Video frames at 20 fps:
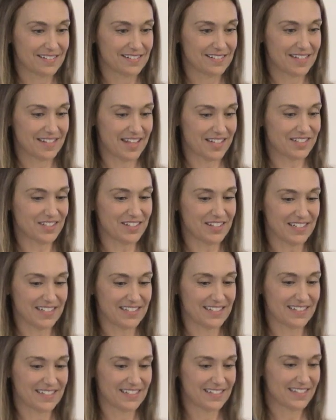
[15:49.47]
Did that do it?
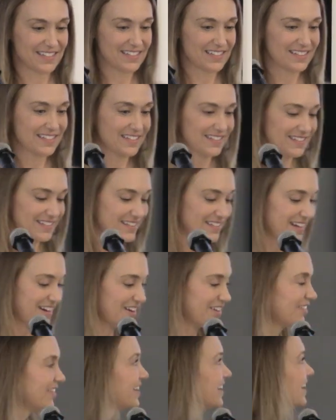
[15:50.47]

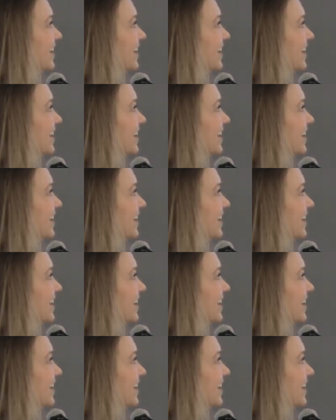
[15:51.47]
Oh.